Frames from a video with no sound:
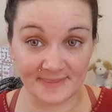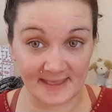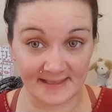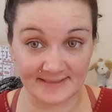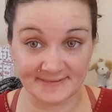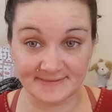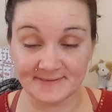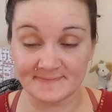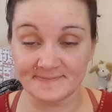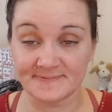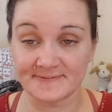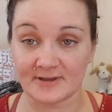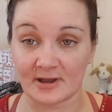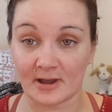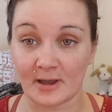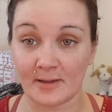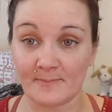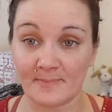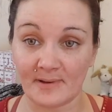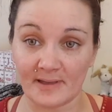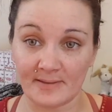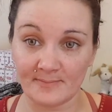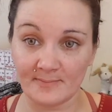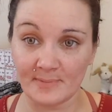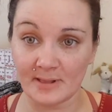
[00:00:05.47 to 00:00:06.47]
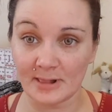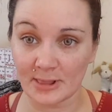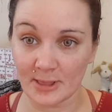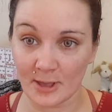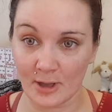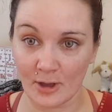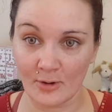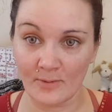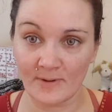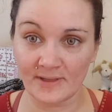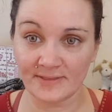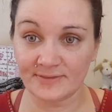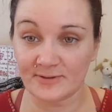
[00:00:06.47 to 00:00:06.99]
that subscribe button
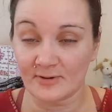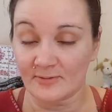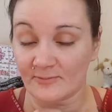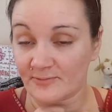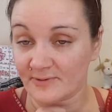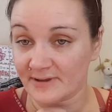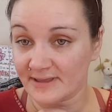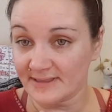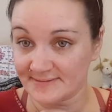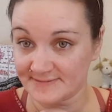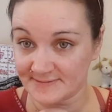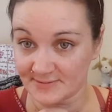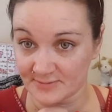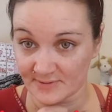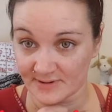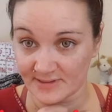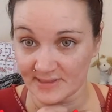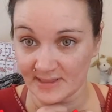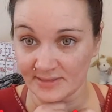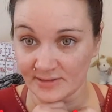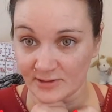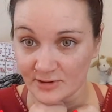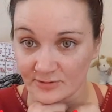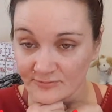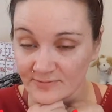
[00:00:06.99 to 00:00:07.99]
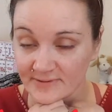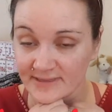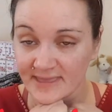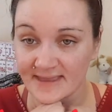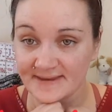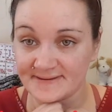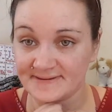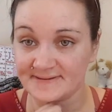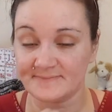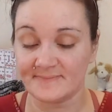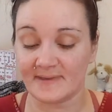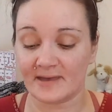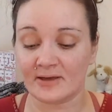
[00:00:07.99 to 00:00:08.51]
below and don't forget to ring that
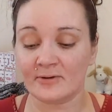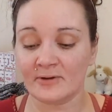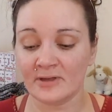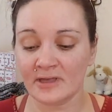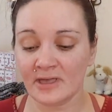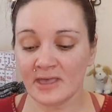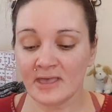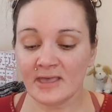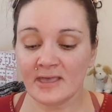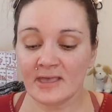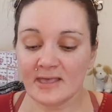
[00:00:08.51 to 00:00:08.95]
notification bell.